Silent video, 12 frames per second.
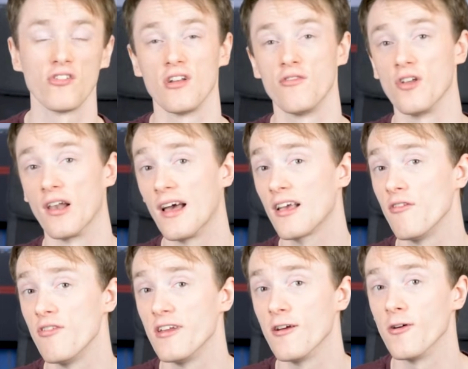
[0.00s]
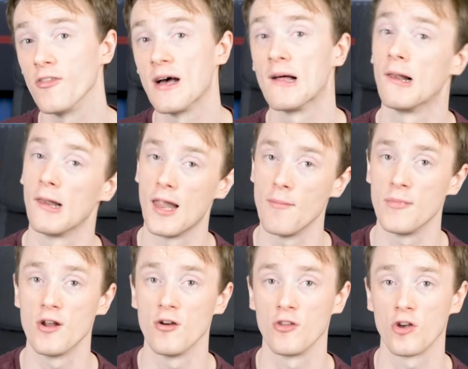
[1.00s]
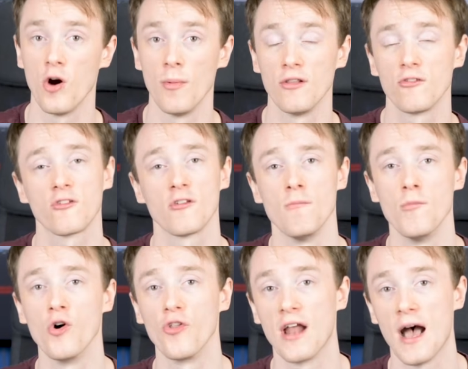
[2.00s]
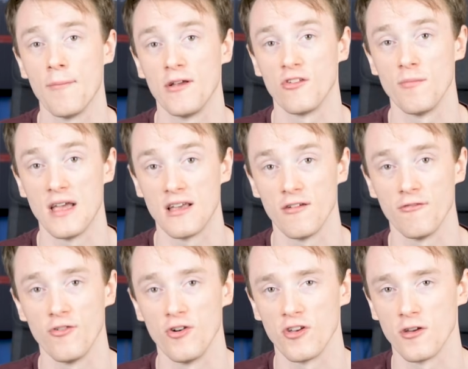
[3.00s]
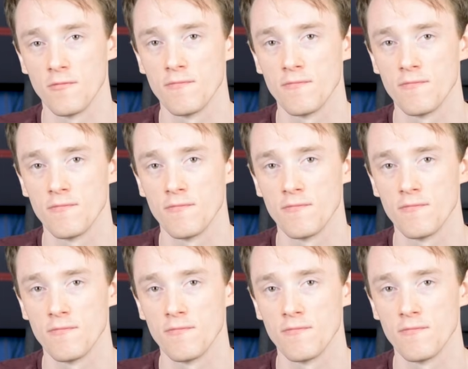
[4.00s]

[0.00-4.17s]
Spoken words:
And if you'd like a video on that, let me know in the comments because I'm more than happy to make it for you.